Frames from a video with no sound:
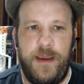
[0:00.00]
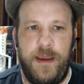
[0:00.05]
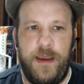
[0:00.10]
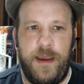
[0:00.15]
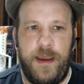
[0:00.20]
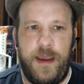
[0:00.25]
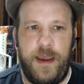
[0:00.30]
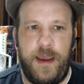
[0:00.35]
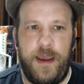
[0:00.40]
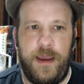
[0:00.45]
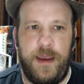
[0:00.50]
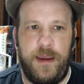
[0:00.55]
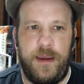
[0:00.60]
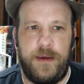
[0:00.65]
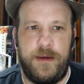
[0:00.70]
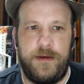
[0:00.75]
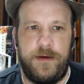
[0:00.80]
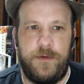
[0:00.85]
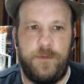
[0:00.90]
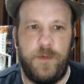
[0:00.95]

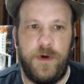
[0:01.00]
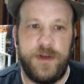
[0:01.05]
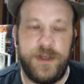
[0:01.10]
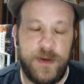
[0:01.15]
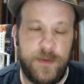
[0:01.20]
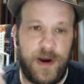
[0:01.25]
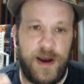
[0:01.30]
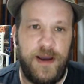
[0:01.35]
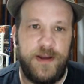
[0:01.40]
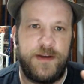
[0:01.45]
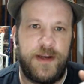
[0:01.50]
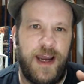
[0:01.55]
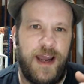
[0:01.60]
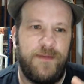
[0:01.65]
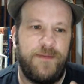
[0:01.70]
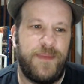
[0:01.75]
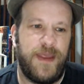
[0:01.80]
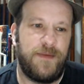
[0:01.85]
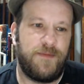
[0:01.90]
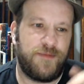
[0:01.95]
And once upon a
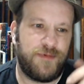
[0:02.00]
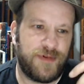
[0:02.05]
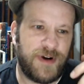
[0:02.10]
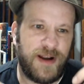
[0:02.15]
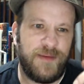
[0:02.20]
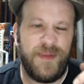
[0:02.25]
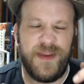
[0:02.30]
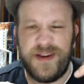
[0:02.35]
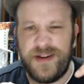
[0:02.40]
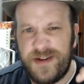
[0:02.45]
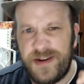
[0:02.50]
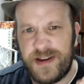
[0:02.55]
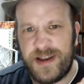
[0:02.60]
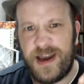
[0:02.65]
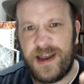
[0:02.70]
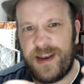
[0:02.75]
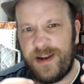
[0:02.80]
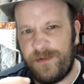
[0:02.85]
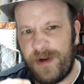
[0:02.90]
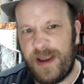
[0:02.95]
time, they probably could have
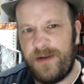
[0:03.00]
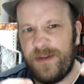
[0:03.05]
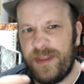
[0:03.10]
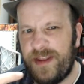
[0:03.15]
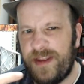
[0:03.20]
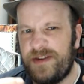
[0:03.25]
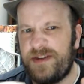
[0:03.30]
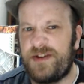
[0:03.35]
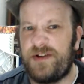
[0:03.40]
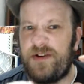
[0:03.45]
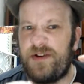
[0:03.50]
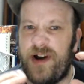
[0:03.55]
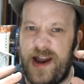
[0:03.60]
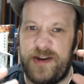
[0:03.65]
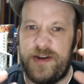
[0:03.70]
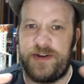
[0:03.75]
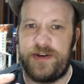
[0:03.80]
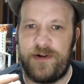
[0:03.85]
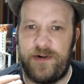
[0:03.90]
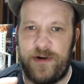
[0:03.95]
gotten away with it, kind of,
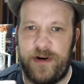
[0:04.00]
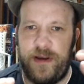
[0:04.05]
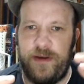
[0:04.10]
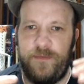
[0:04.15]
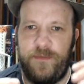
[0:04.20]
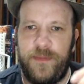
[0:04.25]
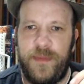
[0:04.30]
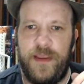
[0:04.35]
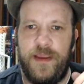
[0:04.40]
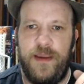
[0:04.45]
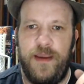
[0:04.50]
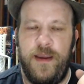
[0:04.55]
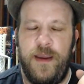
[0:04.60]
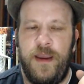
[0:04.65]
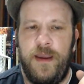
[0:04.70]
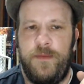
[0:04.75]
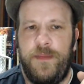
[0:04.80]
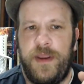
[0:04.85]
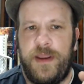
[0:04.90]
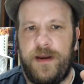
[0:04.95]
sorta,
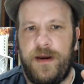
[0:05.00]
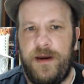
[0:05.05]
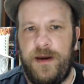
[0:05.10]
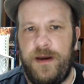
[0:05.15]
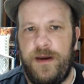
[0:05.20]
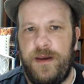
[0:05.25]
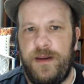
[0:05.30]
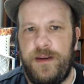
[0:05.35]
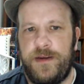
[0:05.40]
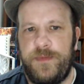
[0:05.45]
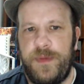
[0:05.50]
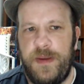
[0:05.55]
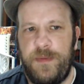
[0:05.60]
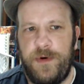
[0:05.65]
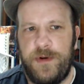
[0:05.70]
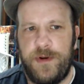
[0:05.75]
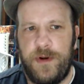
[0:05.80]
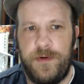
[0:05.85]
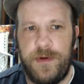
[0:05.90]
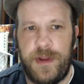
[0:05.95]
because
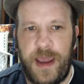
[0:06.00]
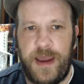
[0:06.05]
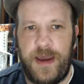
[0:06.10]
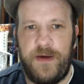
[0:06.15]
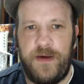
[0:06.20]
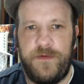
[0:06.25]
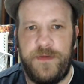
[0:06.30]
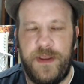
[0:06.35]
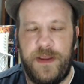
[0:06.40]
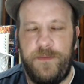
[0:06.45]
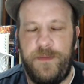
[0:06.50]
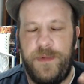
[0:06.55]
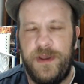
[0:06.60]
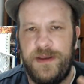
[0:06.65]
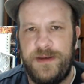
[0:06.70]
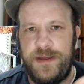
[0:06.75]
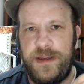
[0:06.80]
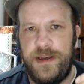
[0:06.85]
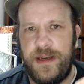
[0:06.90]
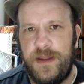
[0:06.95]
people didn't have the
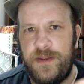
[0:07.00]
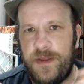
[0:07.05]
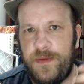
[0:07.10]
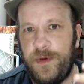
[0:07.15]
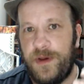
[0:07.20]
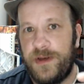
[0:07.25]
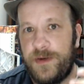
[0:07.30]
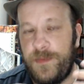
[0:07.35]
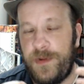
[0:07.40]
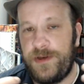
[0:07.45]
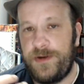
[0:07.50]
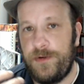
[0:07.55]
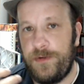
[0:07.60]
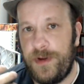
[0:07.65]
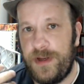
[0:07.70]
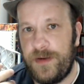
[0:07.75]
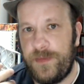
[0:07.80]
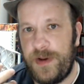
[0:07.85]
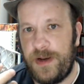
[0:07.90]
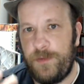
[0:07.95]
ability to do
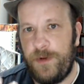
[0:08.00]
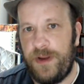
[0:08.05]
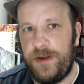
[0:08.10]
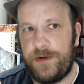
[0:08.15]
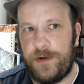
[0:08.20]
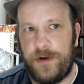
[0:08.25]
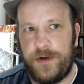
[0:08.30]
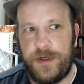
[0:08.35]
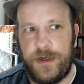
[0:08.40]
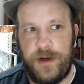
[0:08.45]
independent research.